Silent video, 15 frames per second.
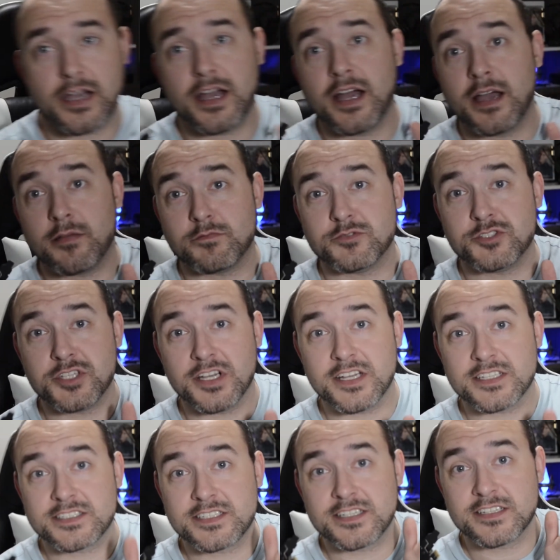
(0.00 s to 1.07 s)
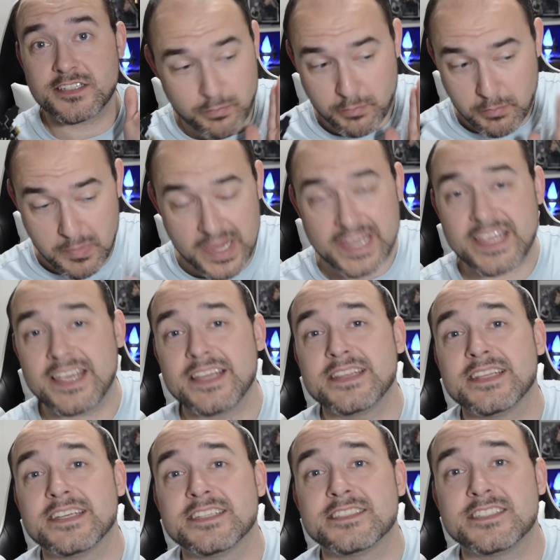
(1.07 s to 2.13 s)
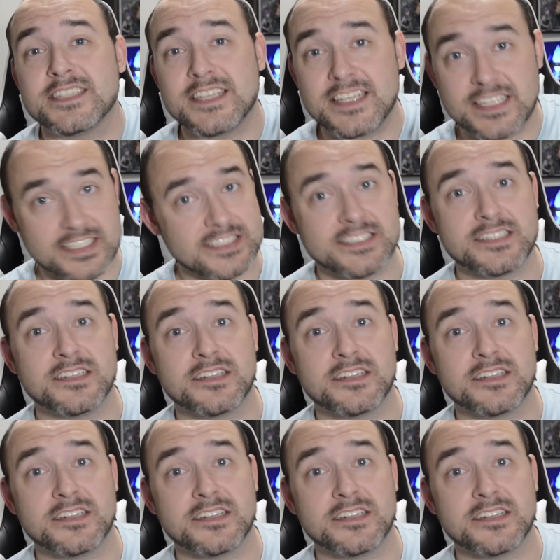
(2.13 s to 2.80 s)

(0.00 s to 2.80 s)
I'm just making this easy to